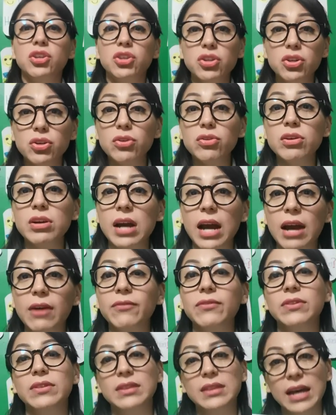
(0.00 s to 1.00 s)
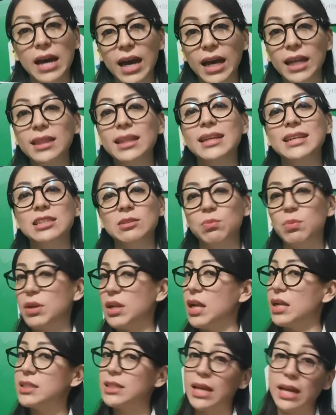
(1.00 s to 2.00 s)
You have that
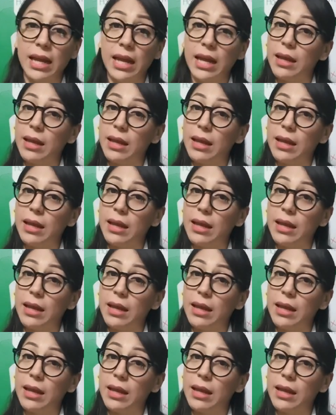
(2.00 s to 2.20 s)
experience,